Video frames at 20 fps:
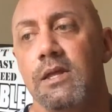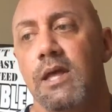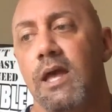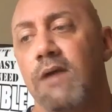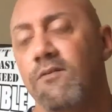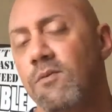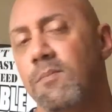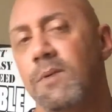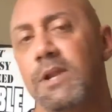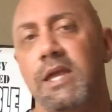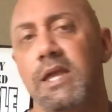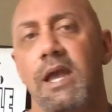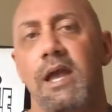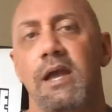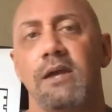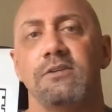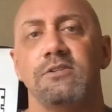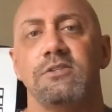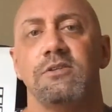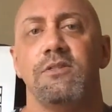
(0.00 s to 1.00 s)
Everybody
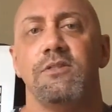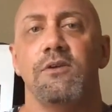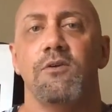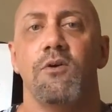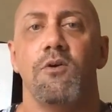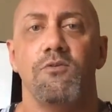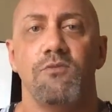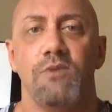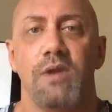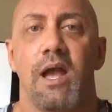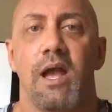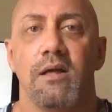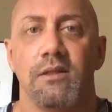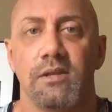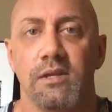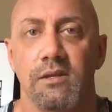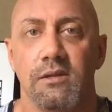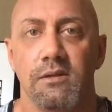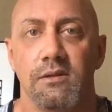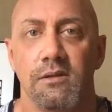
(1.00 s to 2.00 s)
has their own
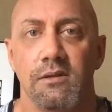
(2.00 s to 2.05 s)
reality.